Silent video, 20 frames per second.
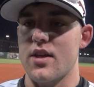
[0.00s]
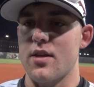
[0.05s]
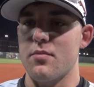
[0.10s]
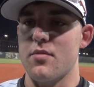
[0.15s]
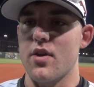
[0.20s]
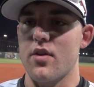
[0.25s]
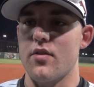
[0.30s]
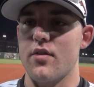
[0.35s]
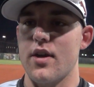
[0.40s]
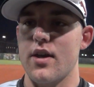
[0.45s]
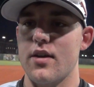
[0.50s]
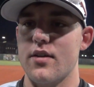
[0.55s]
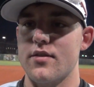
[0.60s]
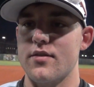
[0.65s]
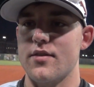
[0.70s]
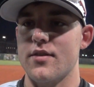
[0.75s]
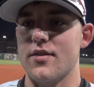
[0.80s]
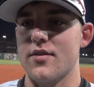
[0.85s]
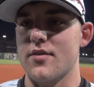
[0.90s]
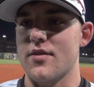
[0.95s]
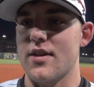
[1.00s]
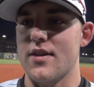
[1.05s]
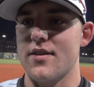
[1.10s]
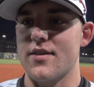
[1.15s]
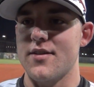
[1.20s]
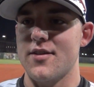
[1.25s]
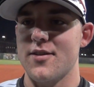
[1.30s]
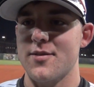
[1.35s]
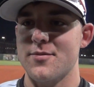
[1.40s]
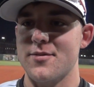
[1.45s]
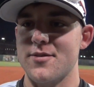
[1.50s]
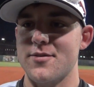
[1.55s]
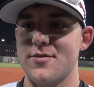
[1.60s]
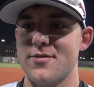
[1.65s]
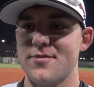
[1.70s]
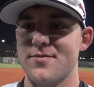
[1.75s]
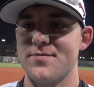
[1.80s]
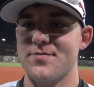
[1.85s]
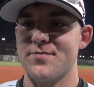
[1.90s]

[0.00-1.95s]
keep going out and getting the W's.